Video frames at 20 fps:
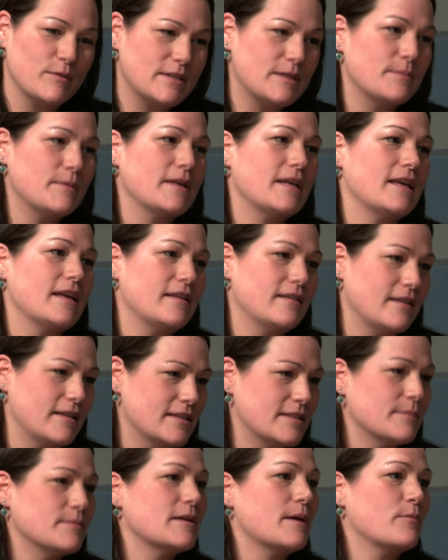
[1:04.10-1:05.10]
I was to begin
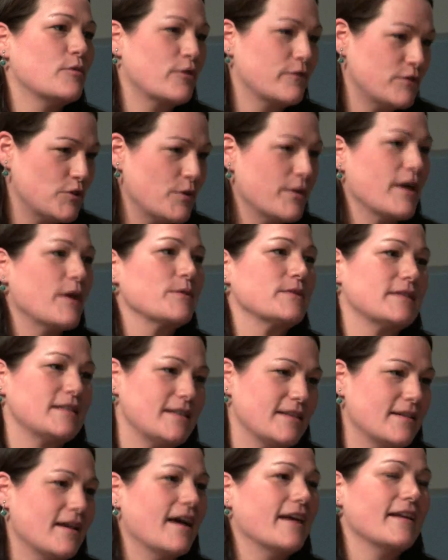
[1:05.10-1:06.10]
in September of
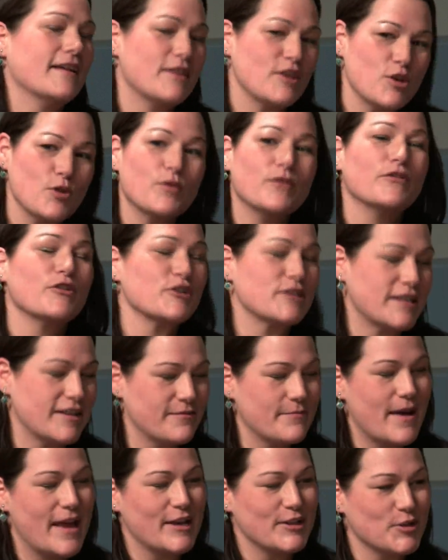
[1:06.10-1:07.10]
2009 at the University
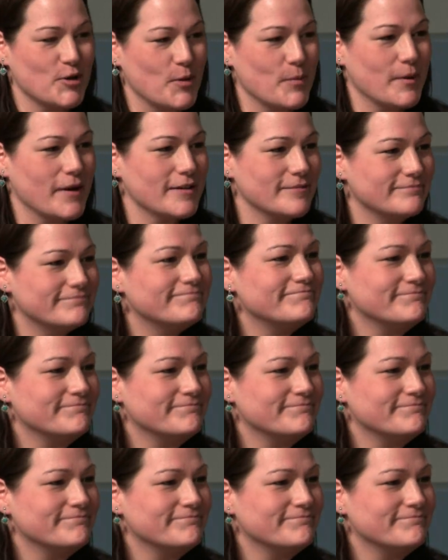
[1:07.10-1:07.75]
of Manitoba.